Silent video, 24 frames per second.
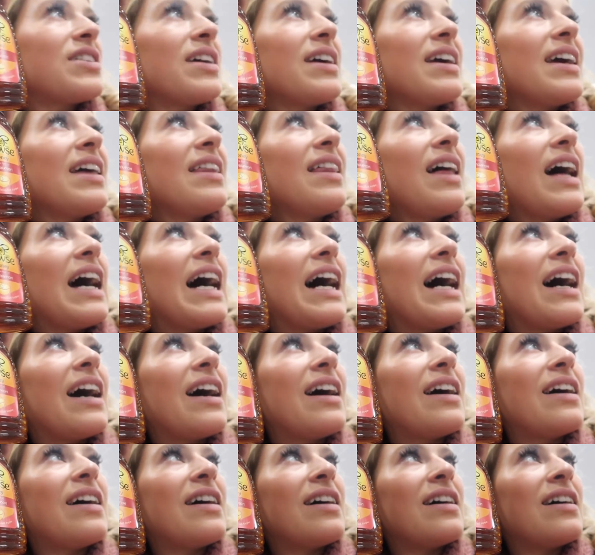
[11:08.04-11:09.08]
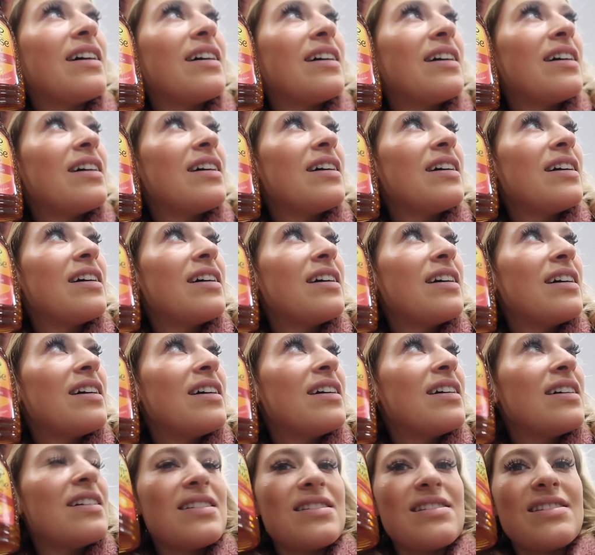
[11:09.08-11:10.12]
Should I get that?
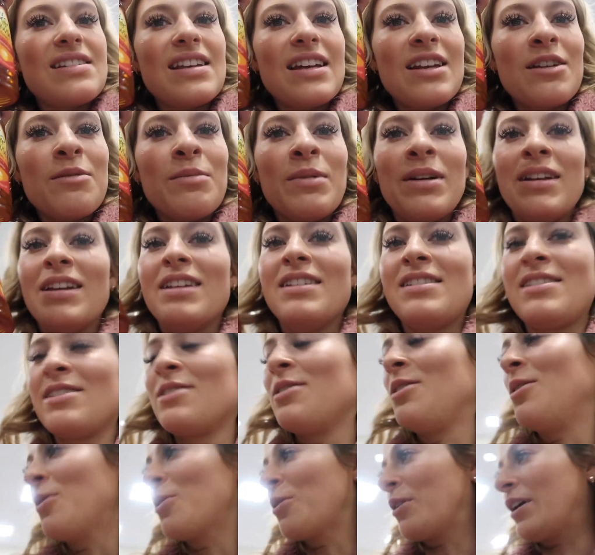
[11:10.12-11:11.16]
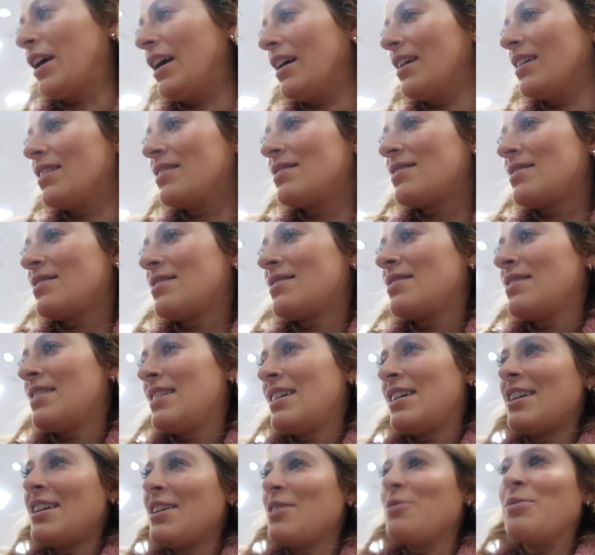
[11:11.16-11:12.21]
Cinnamon is glorious.
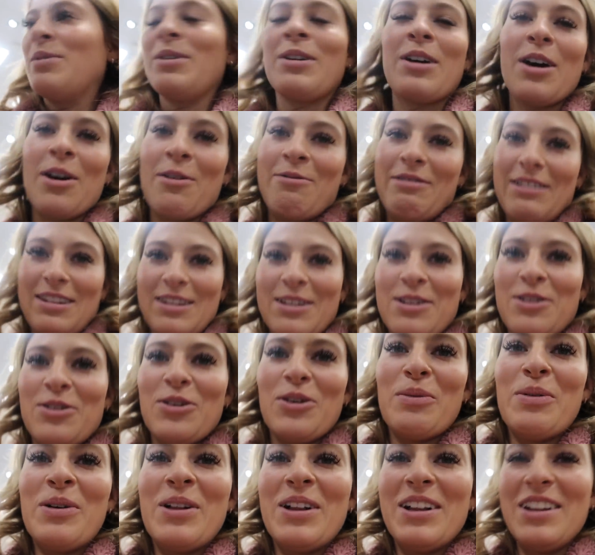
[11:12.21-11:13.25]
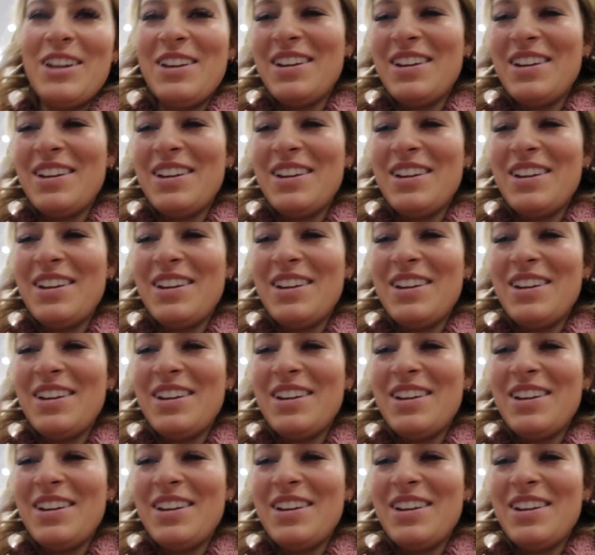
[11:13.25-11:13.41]
We'll go with the normal.